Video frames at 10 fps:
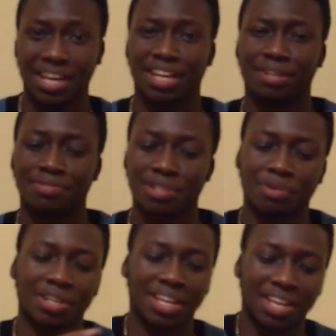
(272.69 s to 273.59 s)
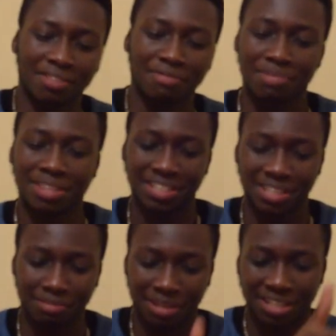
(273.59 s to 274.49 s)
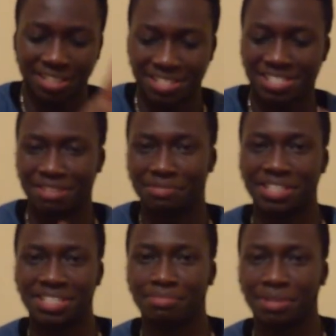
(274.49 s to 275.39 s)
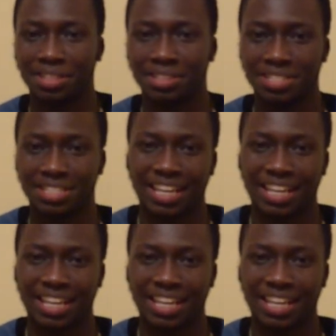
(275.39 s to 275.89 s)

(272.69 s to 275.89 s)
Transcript: And if someone gave me the time, like just 17 minutes,